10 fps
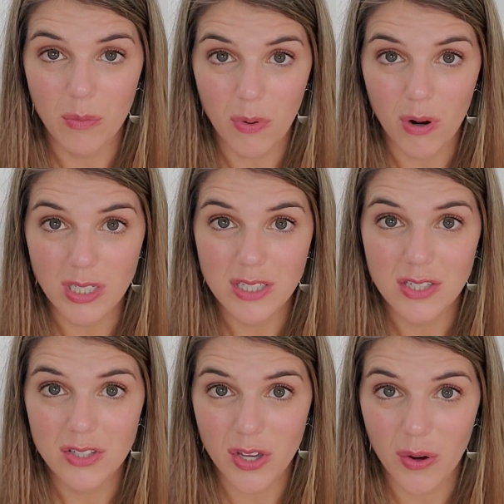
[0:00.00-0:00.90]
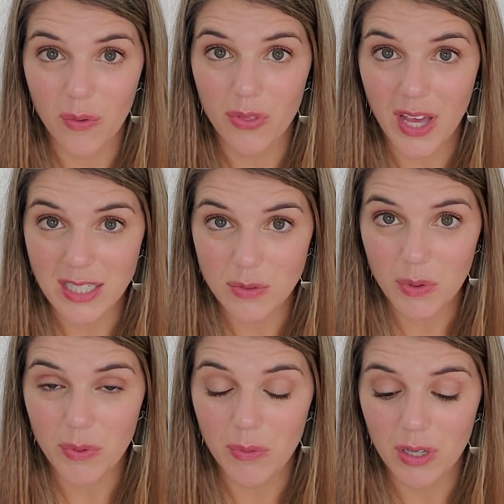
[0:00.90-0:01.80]
reports. So that's
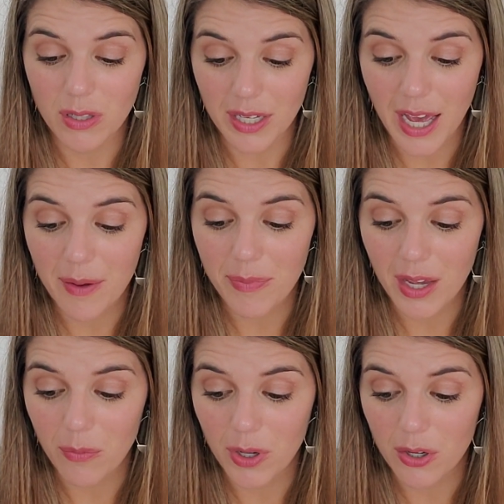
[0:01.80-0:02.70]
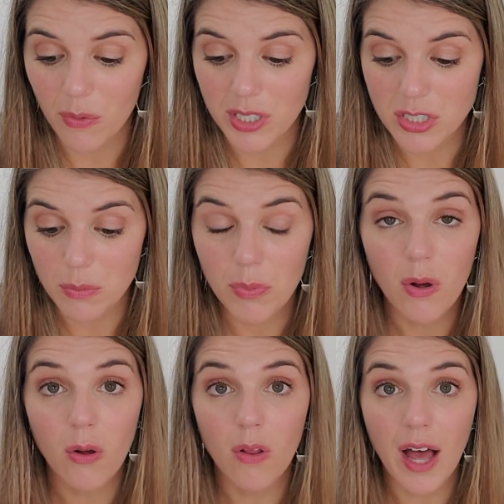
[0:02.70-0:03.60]
what we want to look at. And we're going to
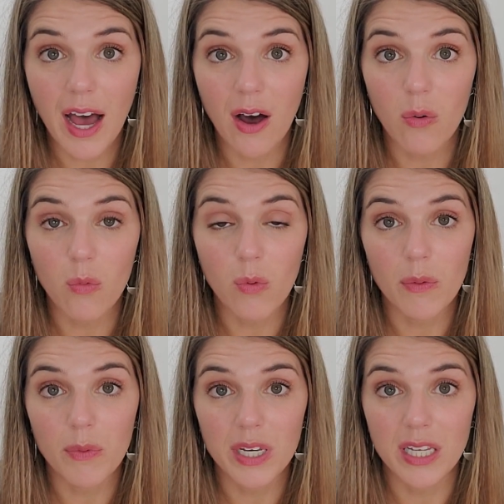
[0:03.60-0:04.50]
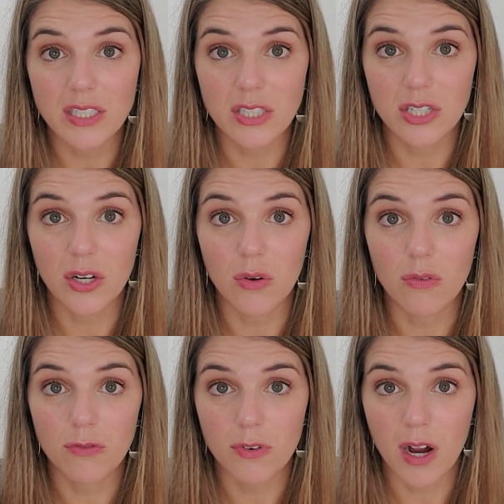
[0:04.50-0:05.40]
pull out what we need to
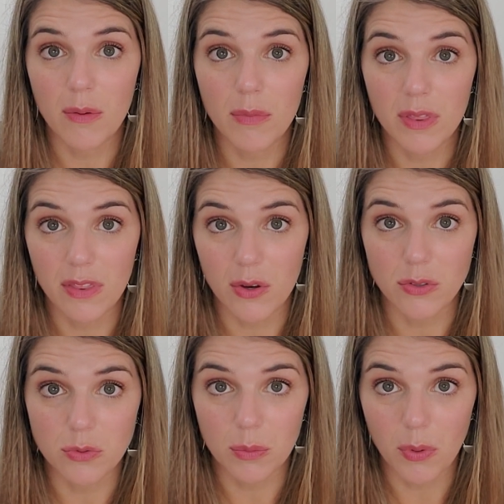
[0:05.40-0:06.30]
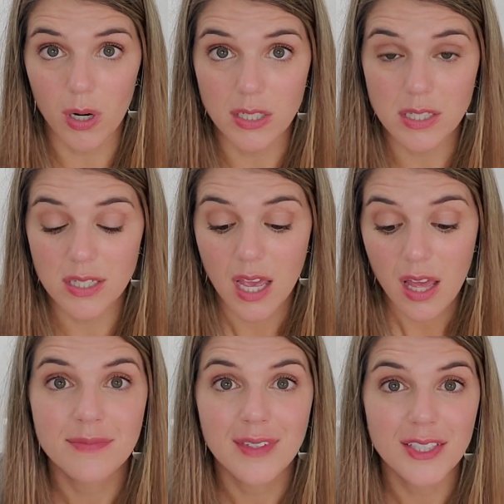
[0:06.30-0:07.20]
know from those reports.
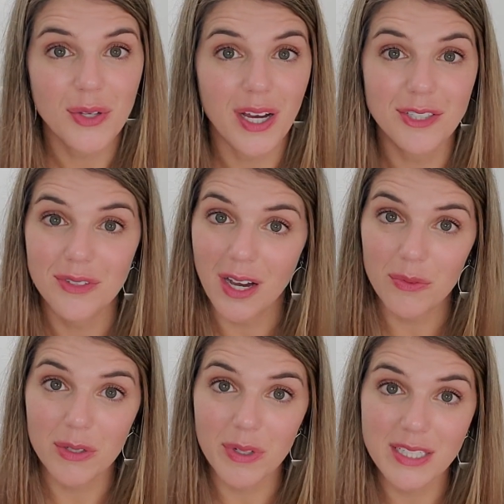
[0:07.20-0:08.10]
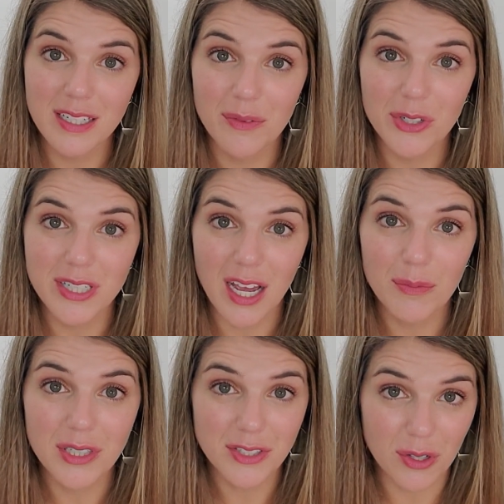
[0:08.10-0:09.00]
So I do not want to waste any more
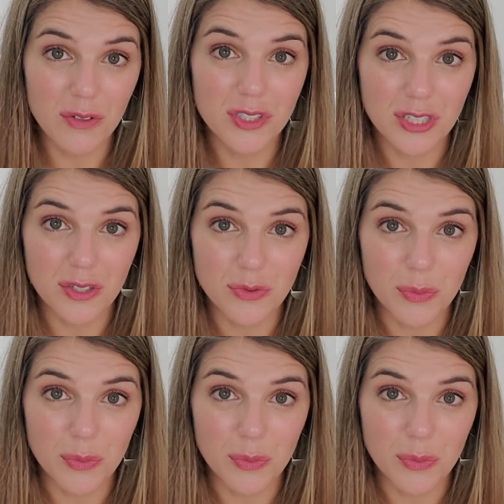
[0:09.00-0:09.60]
time. Let's go over to those